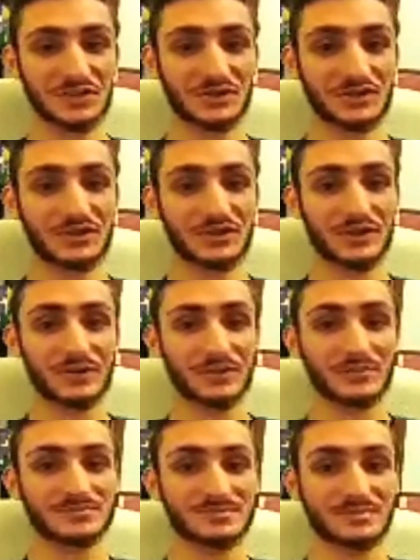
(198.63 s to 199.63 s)
Long
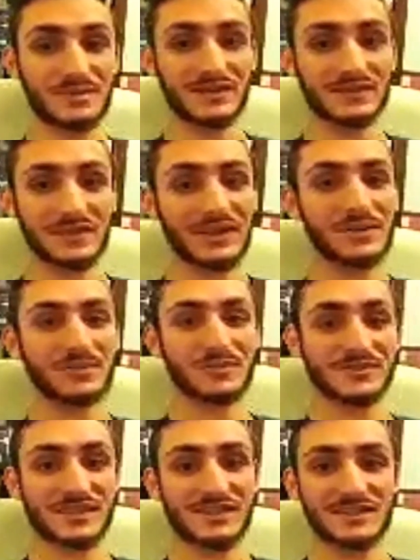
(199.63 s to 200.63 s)
ago,
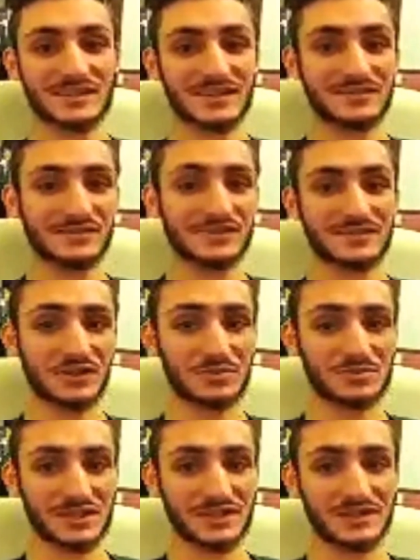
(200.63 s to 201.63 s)
Bethlehem was King David's
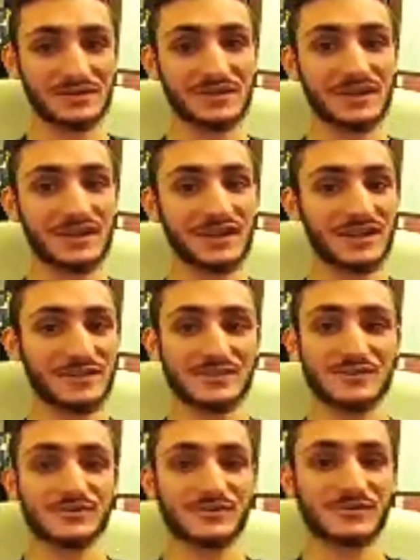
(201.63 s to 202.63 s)
hometown,
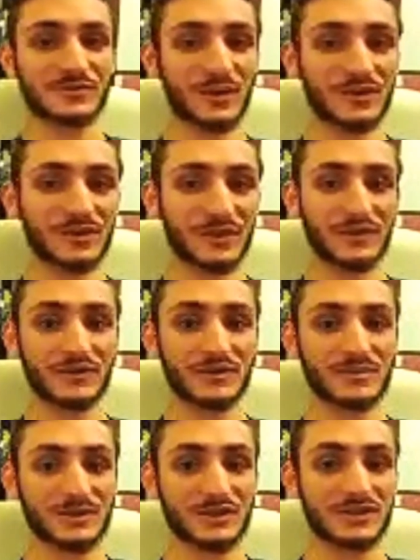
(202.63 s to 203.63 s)
and Joseph went
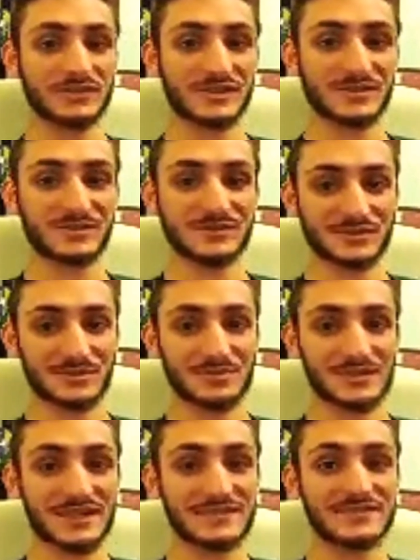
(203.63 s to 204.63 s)
there because he was
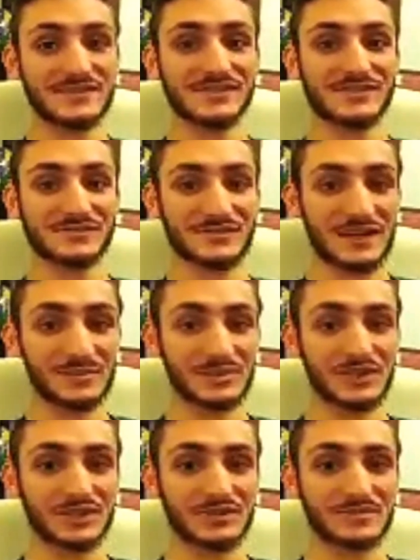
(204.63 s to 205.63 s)
from David's
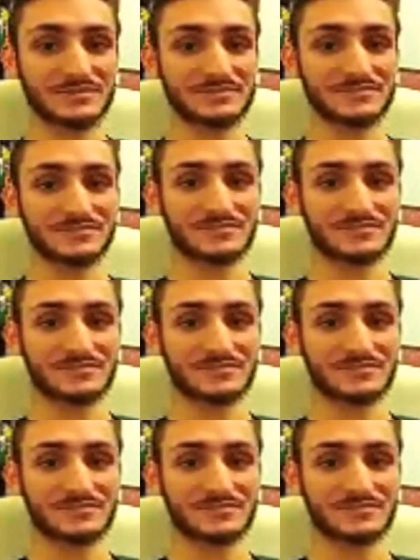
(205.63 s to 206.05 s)
family.